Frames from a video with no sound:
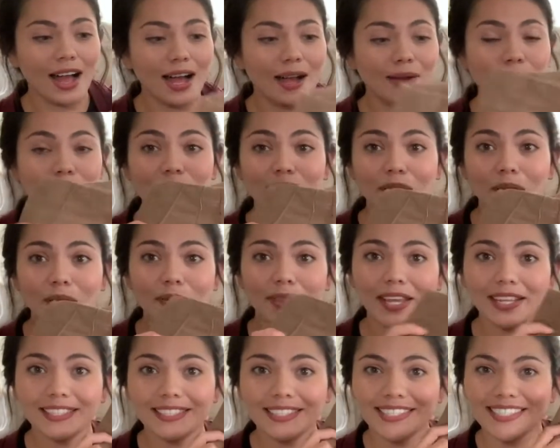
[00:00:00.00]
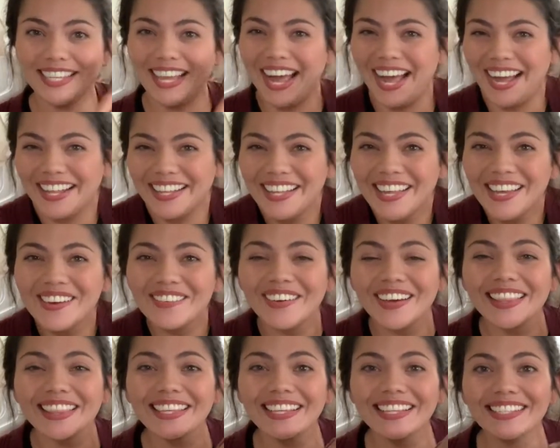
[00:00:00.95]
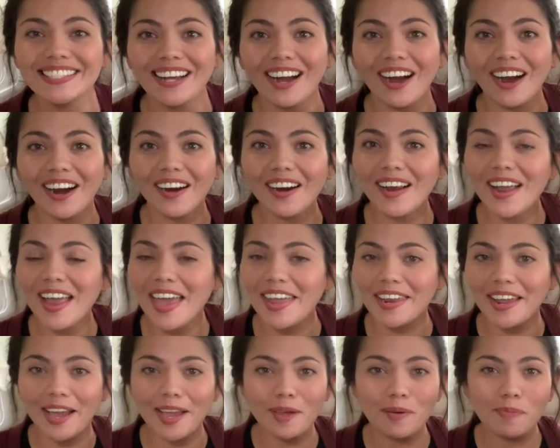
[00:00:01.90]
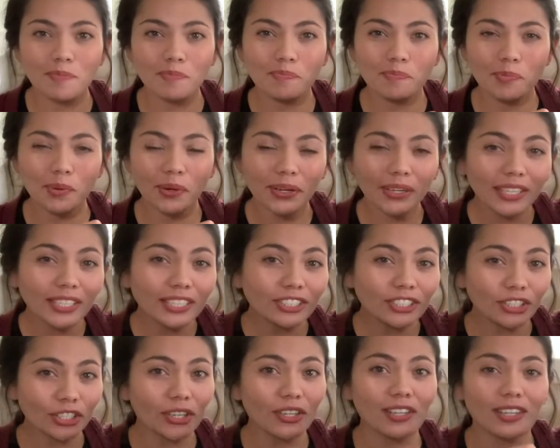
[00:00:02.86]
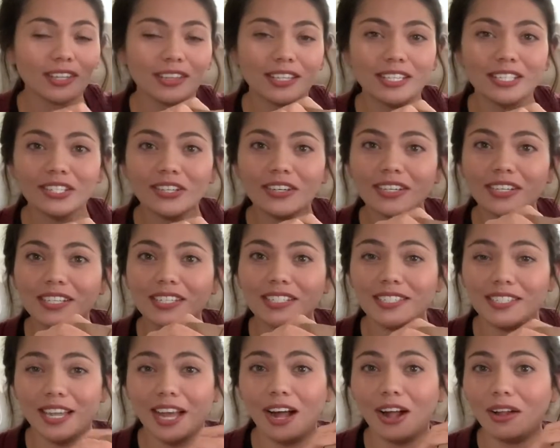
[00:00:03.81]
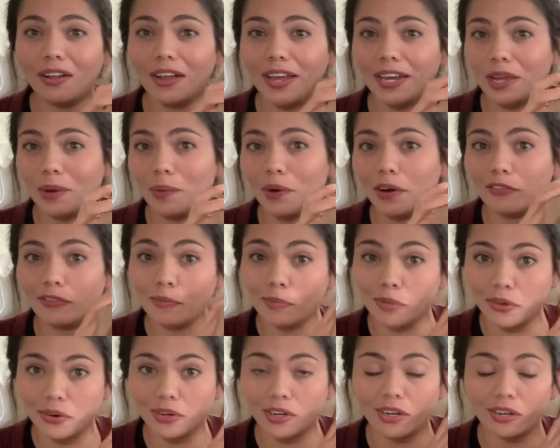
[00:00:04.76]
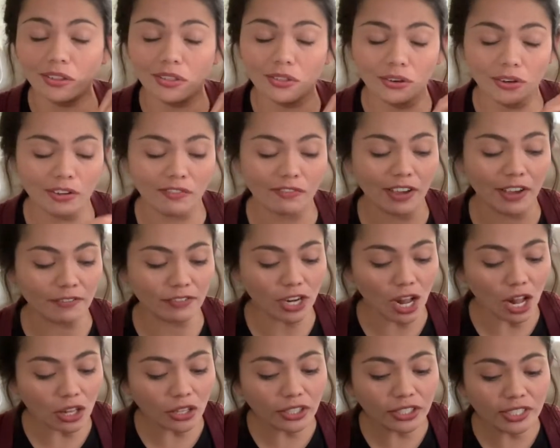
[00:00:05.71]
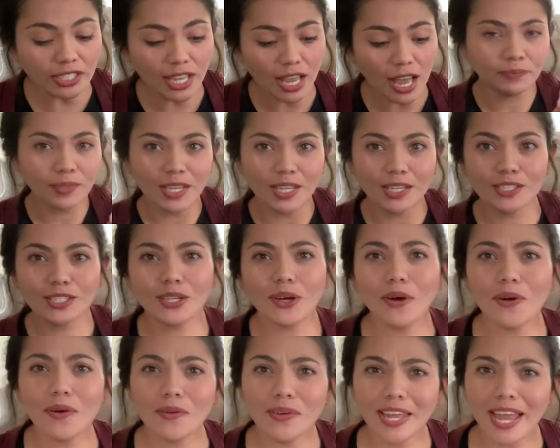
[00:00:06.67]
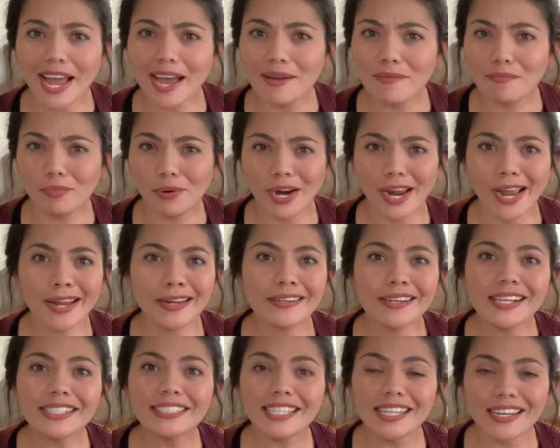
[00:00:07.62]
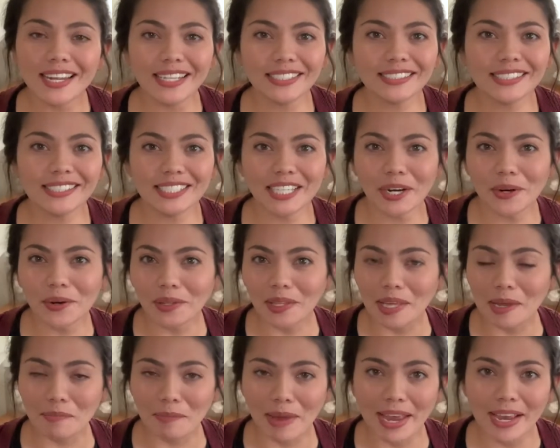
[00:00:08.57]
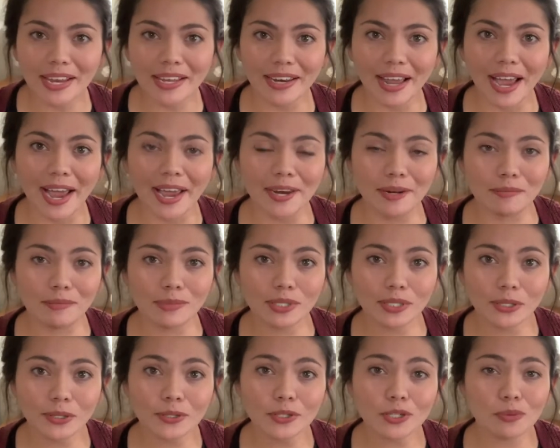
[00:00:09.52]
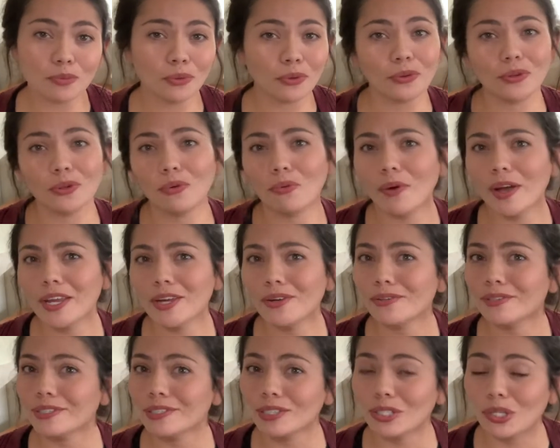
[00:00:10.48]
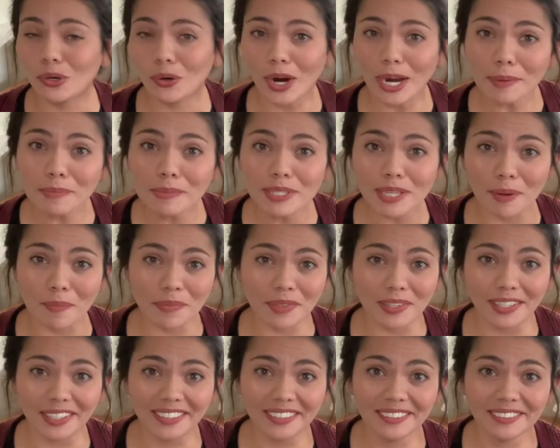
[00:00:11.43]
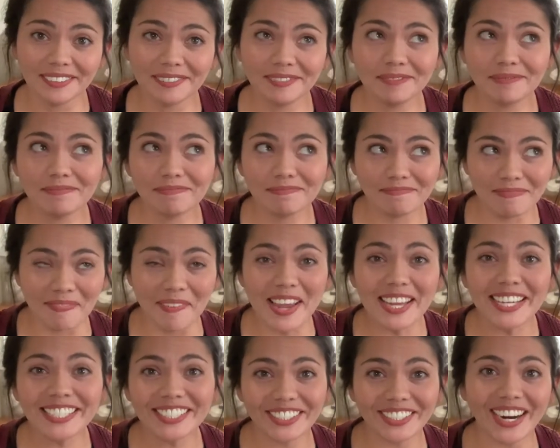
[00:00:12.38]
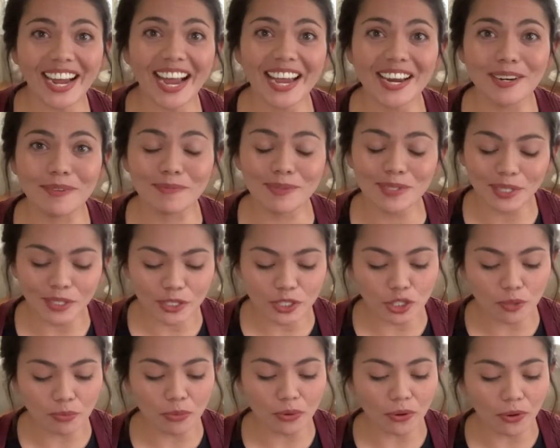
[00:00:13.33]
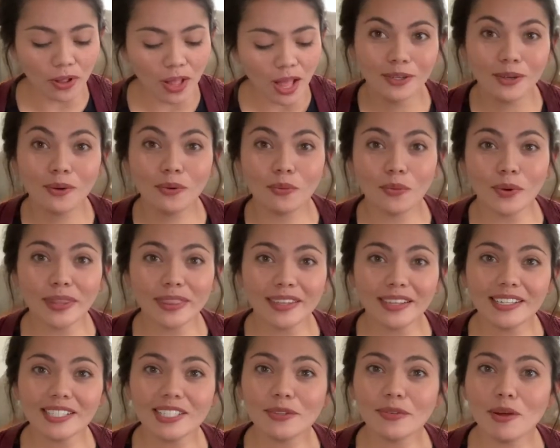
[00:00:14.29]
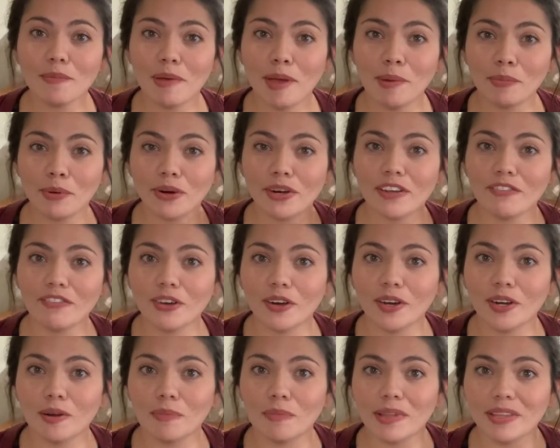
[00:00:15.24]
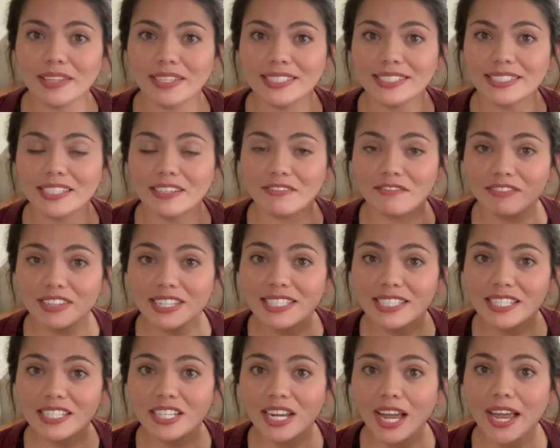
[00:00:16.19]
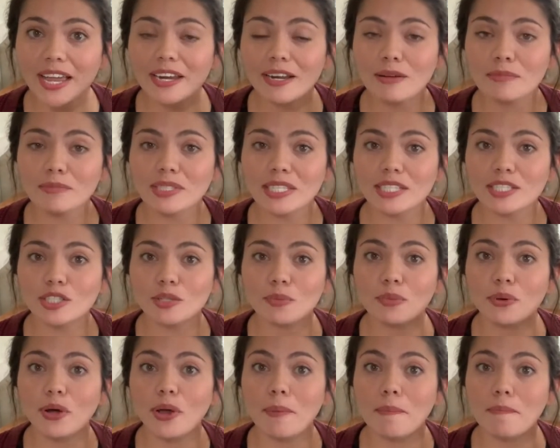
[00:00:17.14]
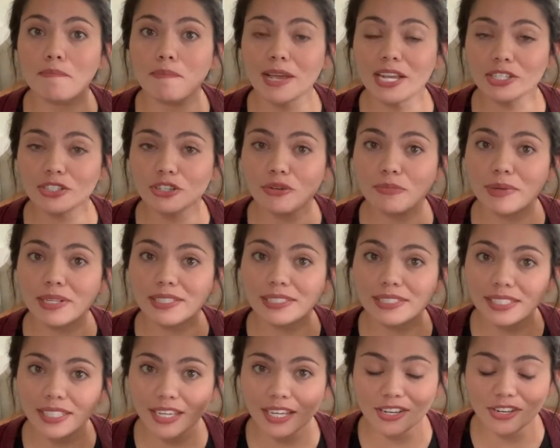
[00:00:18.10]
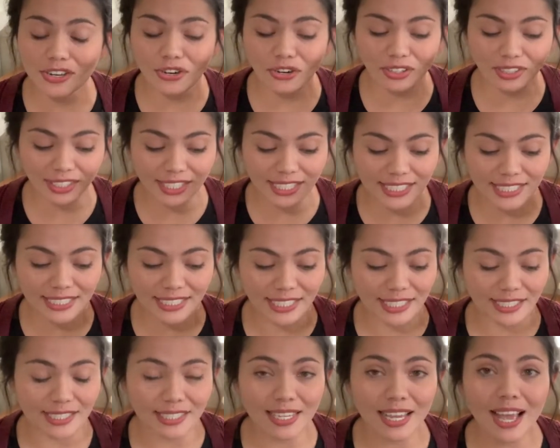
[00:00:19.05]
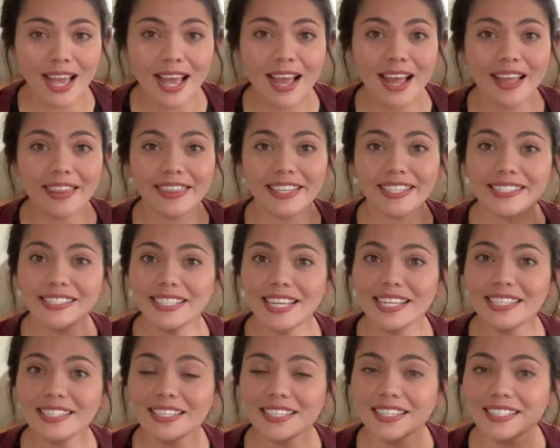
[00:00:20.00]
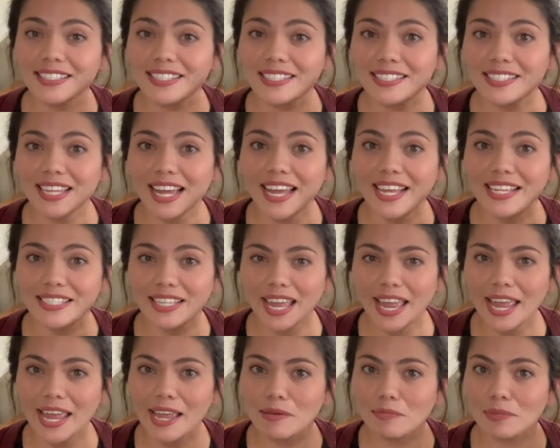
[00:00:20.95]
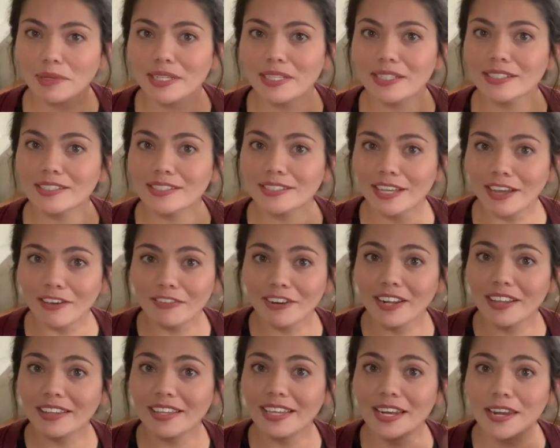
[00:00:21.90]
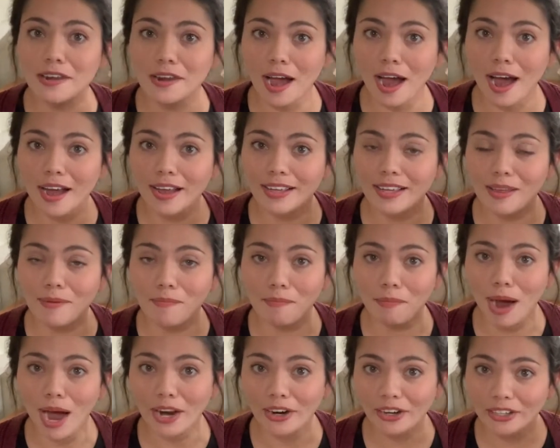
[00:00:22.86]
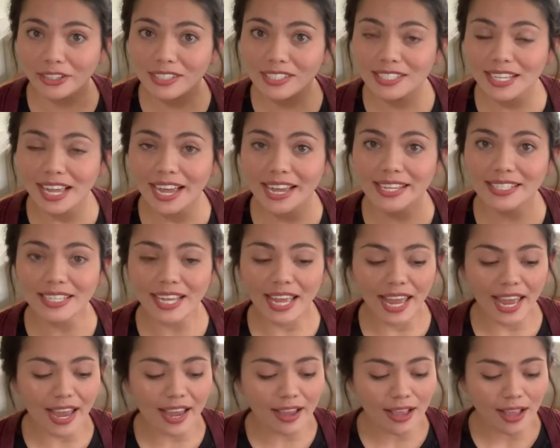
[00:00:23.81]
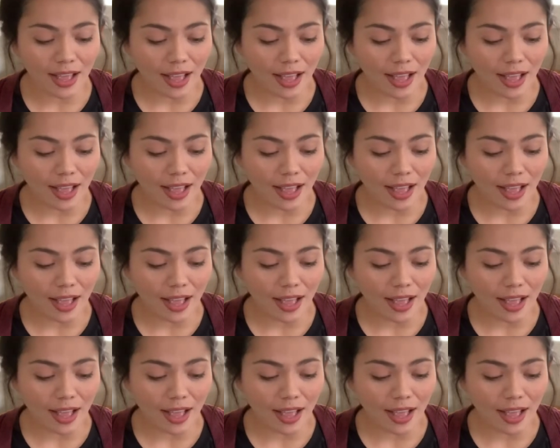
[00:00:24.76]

So that's exactly what these are, and I am pretty sure that these are gonna sell anywhere from $30 to $35. So yeah, brand doesn't necessarily make an item searchable. The way you describe something makes your item searchable. One thing to remember if you're going to be listing vintage items is to put measurements in your listings. This says that it's a size 8, but it is definitely not a modern size 8.